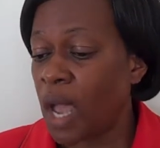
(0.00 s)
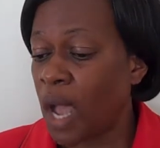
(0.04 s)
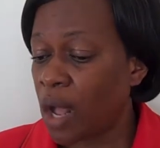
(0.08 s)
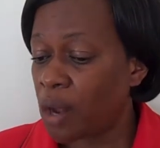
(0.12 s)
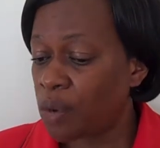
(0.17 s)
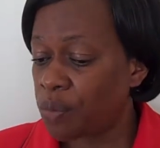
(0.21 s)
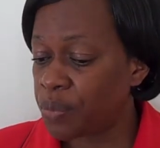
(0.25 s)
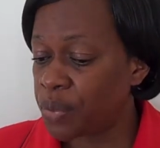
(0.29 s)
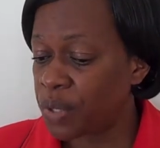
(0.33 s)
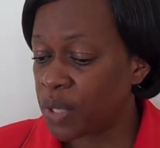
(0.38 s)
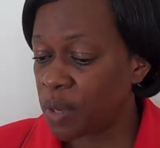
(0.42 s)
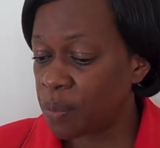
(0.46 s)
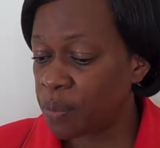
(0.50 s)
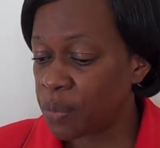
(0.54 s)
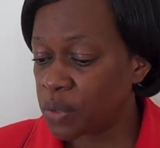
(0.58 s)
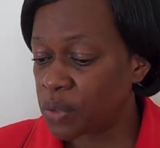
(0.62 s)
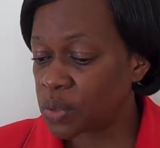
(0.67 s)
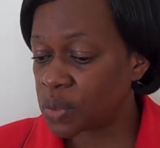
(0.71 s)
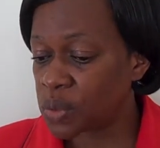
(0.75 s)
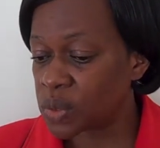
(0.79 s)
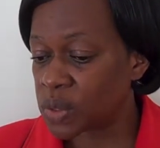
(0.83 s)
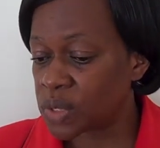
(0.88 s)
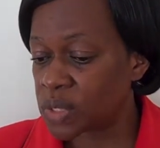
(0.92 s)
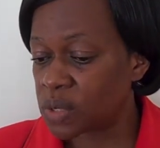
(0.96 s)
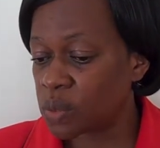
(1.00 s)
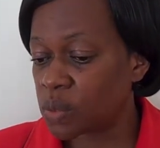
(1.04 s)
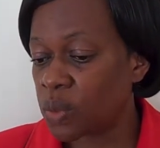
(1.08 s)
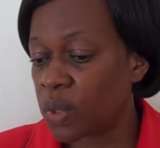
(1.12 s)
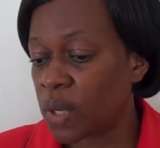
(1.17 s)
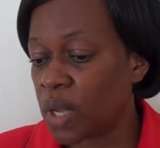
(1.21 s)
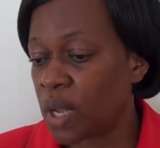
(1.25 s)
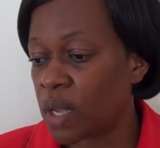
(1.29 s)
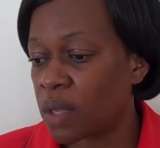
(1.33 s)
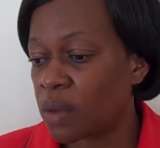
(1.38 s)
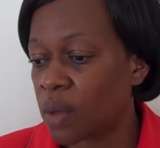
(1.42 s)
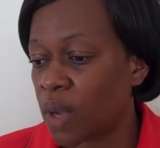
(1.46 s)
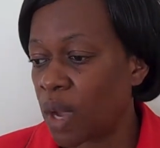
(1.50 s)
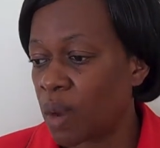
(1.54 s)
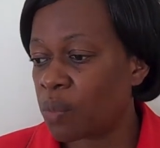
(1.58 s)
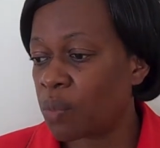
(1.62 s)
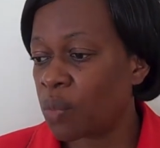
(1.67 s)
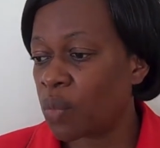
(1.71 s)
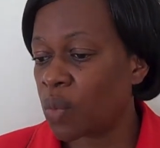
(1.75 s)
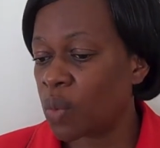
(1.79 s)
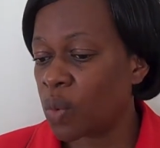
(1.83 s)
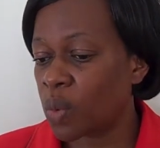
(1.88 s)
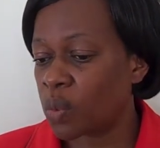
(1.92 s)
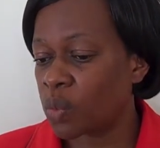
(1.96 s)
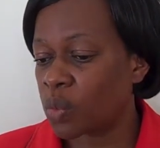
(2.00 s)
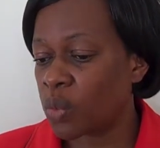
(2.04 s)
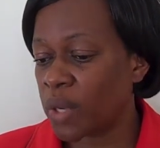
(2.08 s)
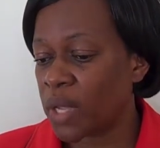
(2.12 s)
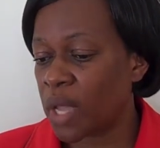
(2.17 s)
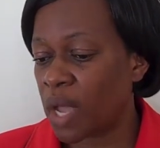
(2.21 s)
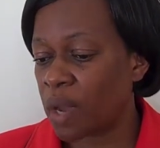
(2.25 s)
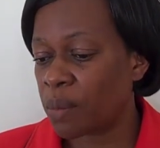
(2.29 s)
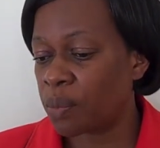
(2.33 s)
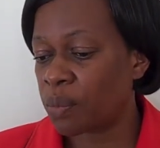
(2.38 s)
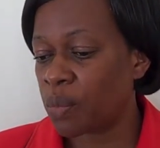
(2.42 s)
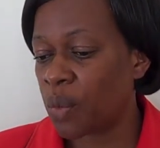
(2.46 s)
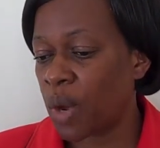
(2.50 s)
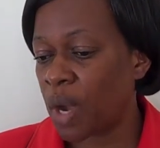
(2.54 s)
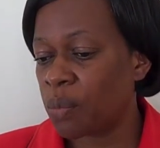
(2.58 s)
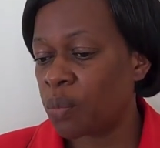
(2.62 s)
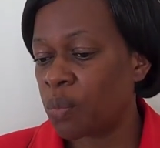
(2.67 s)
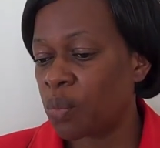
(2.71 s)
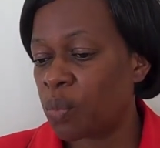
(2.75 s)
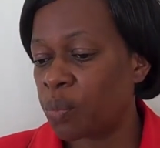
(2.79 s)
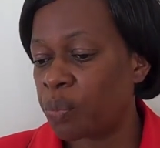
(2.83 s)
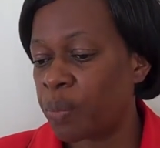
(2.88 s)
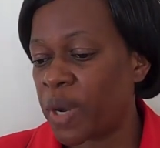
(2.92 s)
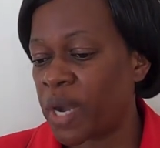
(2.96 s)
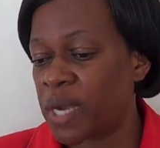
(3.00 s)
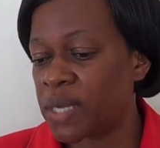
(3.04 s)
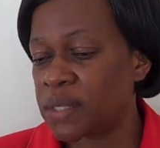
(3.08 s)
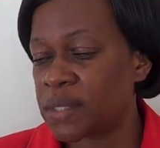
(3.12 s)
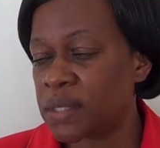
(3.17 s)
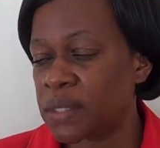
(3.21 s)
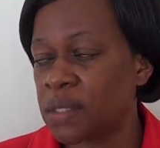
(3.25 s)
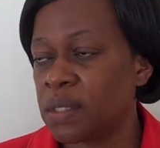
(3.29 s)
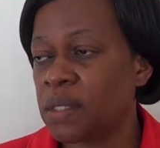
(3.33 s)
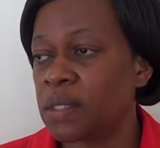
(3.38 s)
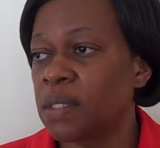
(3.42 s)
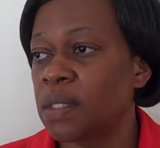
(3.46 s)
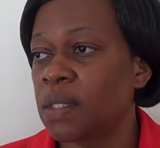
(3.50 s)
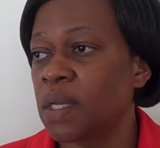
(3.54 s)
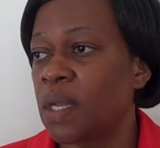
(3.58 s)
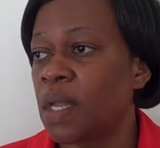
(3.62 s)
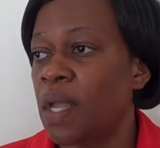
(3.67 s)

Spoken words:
I'll be able to see where I'm passing.